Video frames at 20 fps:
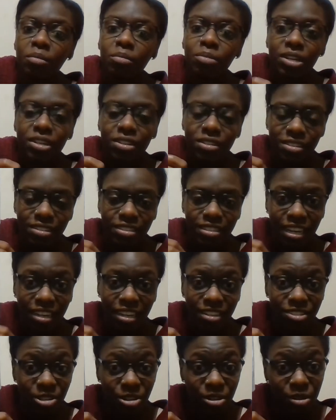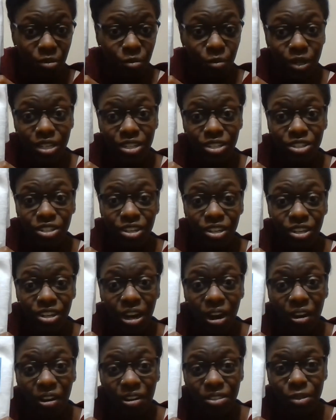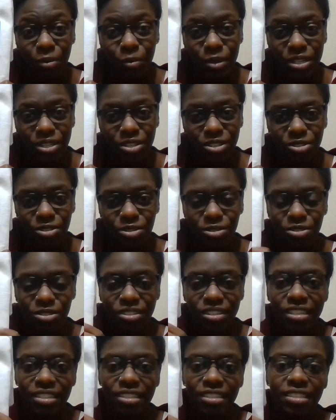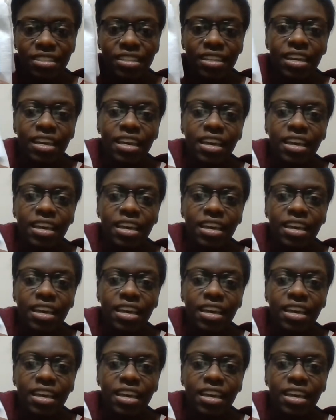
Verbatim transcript: because I started winter on the winter solstice.